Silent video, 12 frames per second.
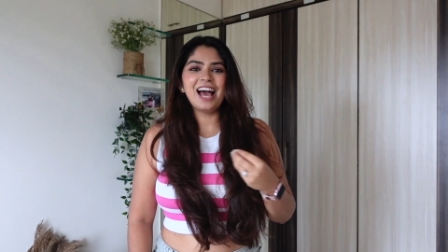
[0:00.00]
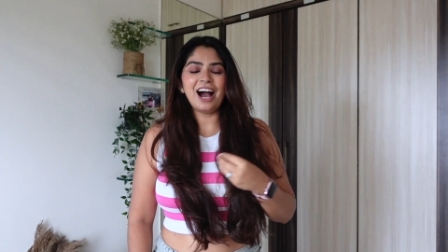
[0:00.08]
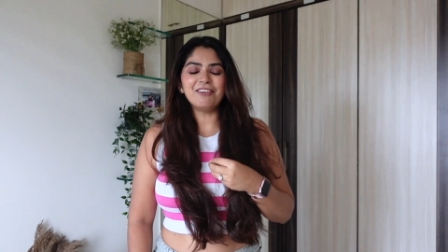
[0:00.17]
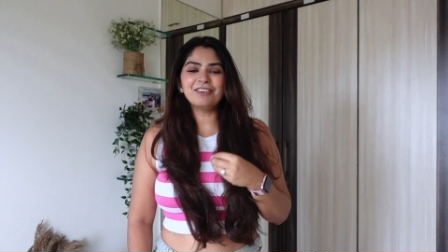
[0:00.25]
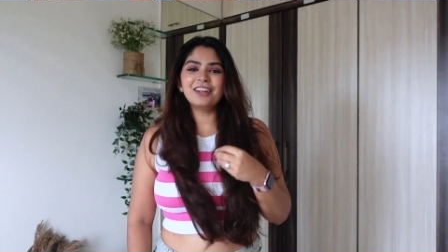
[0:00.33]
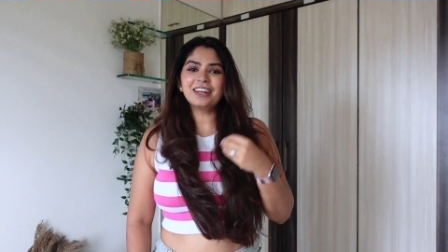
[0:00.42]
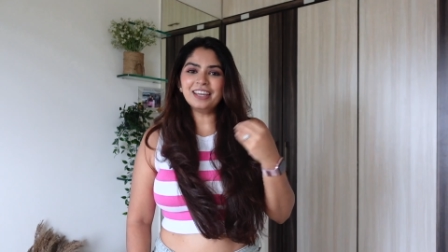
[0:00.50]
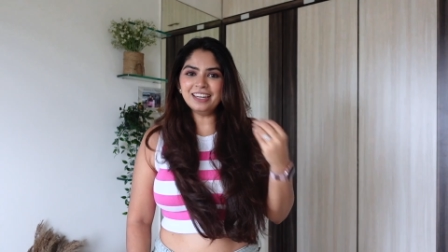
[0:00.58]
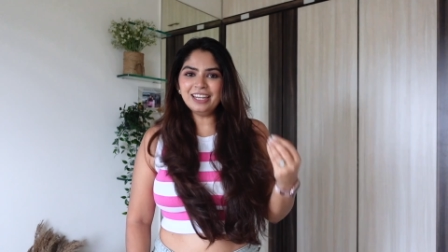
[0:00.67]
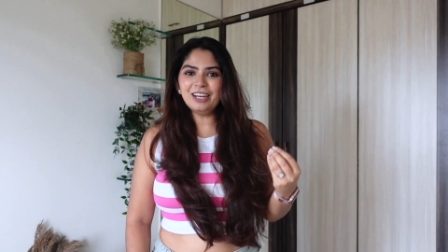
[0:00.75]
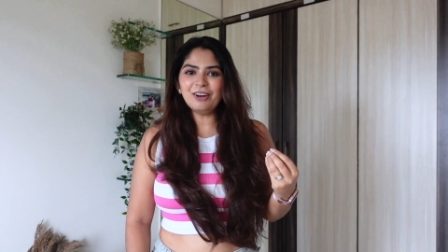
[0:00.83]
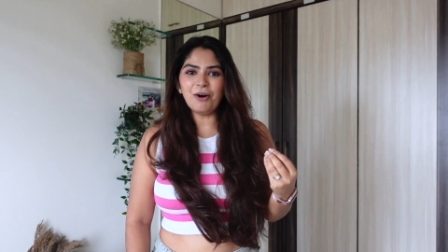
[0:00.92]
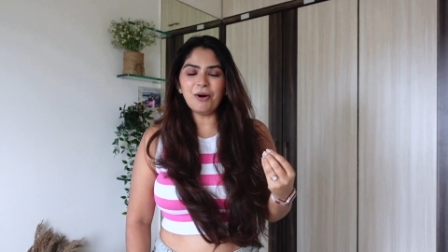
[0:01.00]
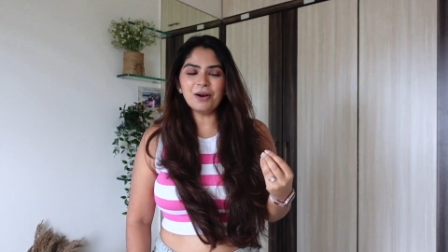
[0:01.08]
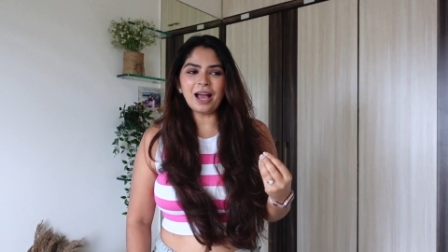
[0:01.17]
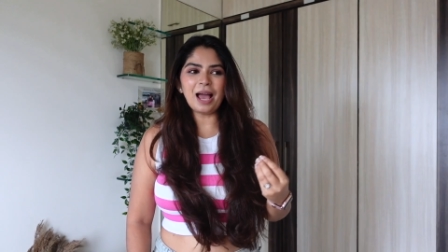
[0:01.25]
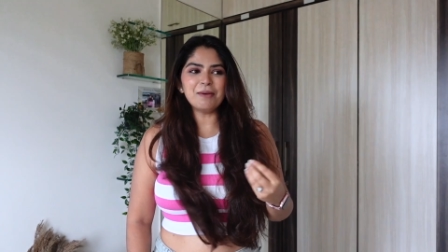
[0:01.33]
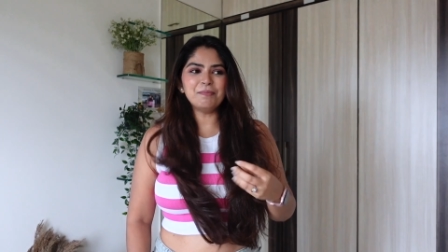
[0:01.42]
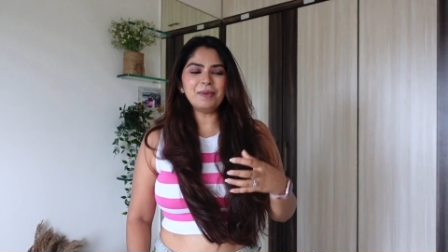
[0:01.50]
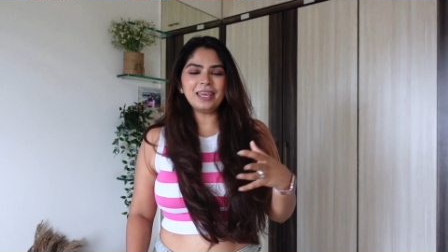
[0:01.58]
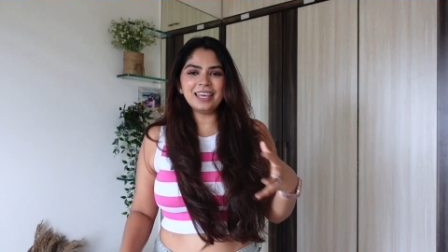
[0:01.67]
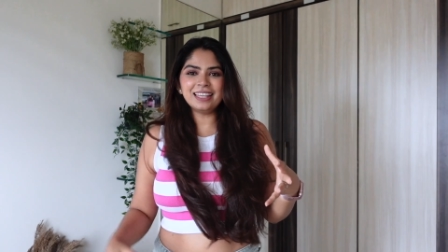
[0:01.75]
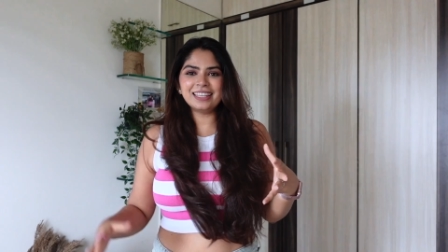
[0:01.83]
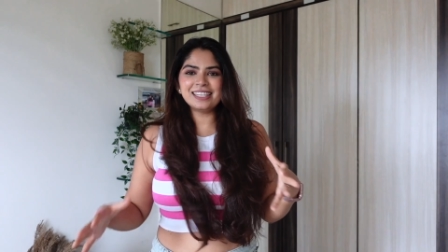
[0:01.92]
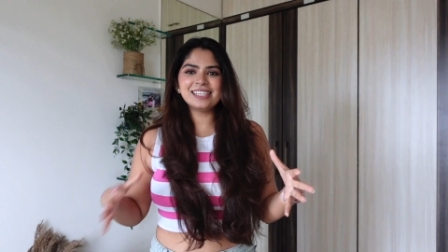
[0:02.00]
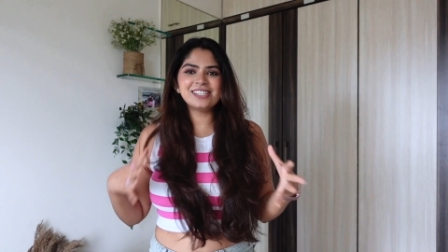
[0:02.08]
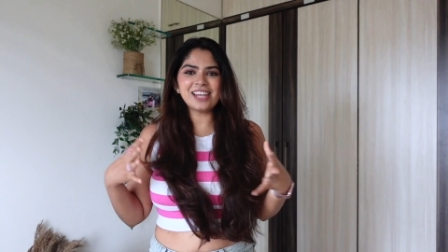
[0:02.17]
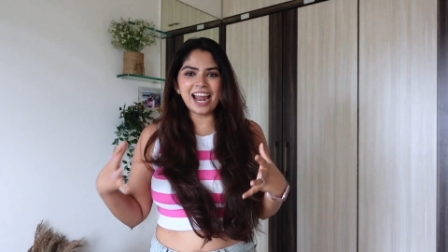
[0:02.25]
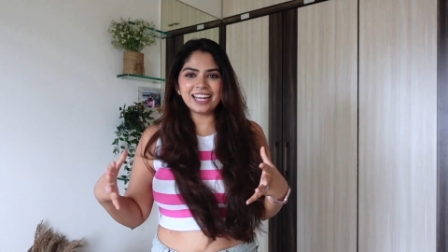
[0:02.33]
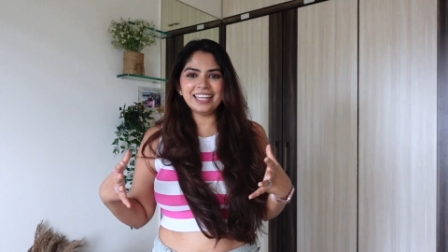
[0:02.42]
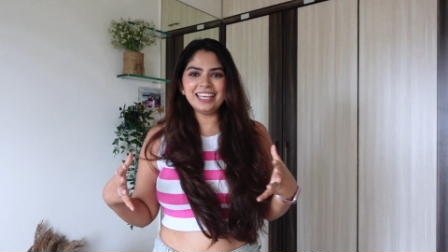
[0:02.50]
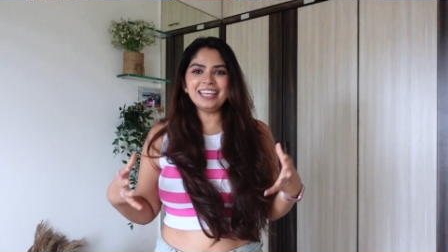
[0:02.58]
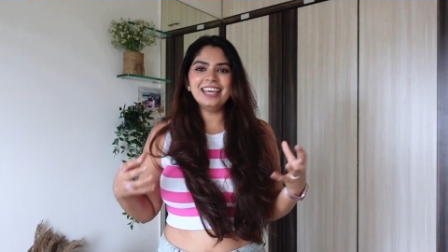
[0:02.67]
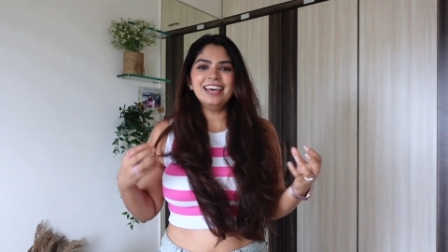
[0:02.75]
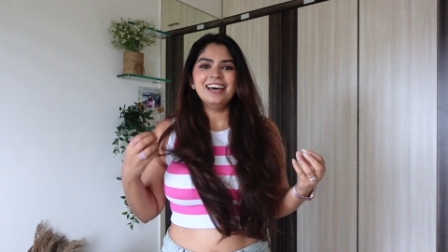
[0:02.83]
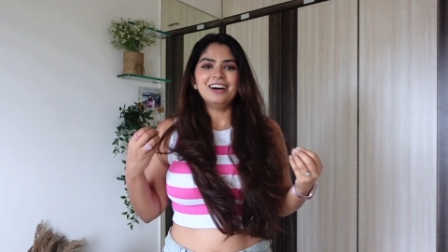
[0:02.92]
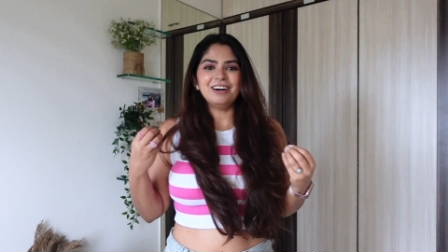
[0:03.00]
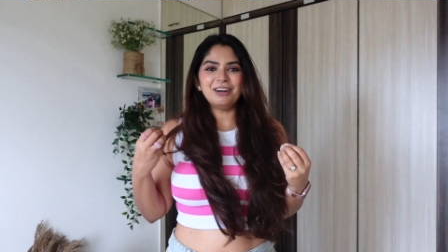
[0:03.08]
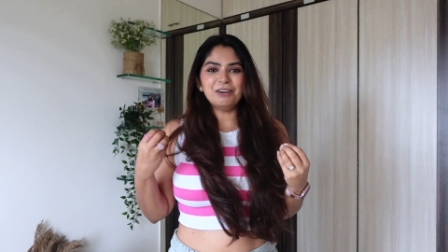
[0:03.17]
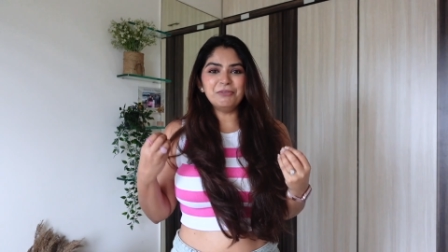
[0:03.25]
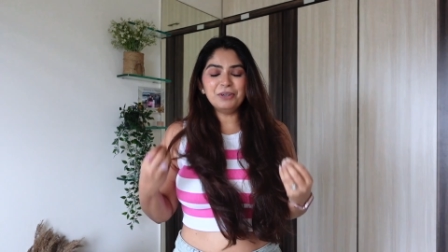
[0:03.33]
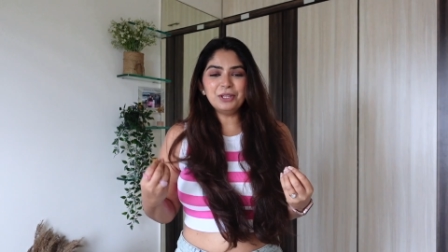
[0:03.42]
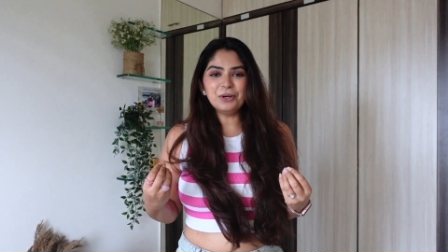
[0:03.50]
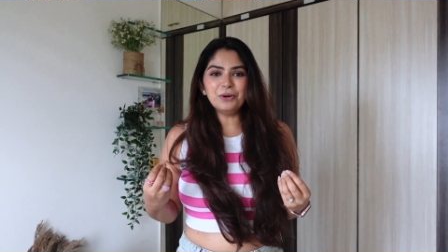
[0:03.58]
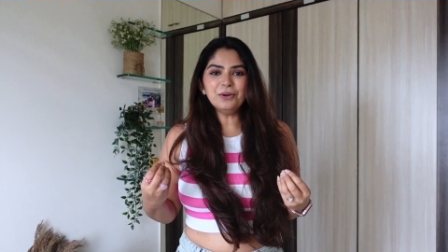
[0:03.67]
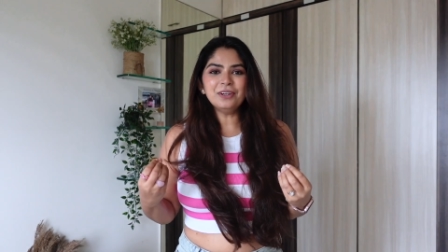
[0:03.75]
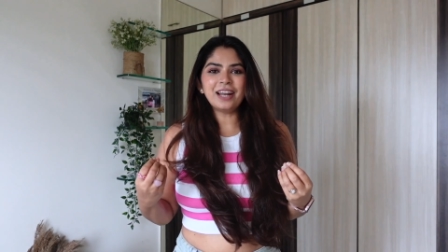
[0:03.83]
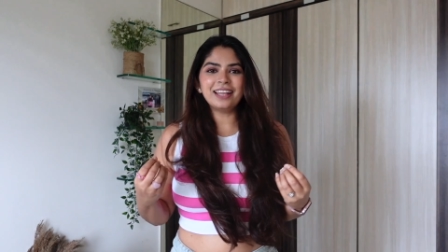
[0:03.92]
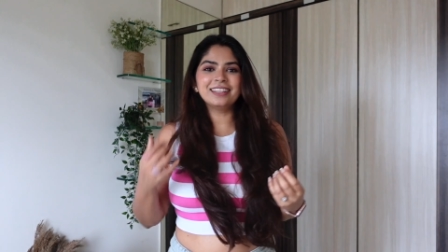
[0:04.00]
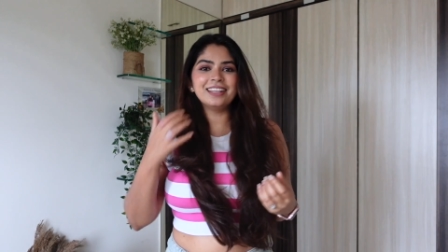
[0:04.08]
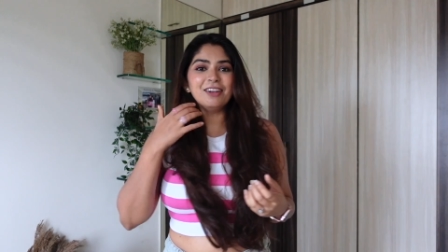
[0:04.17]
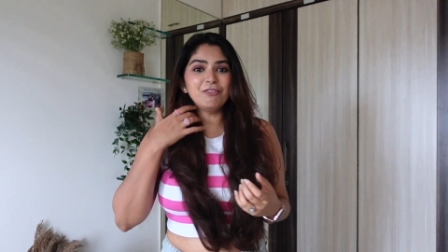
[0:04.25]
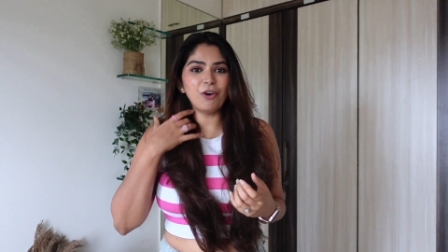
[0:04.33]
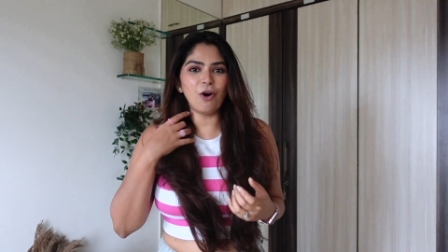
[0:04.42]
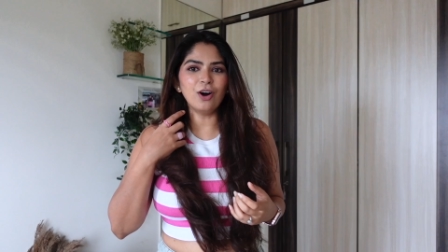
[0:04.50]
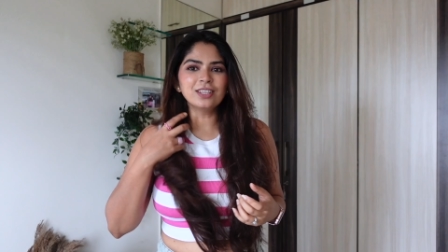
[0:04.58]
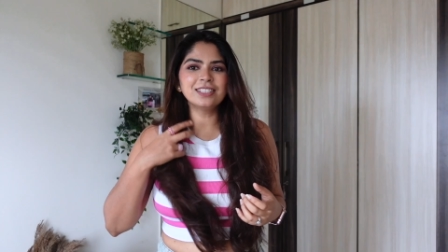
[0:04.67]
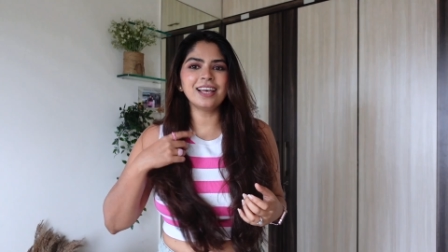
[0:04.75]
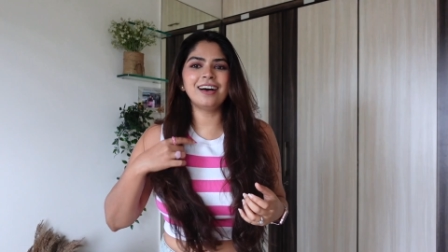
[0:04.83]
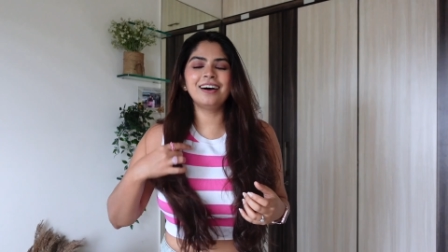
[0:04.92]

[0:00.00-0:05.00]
After really long, I'm making this chatty video rather than vlogs.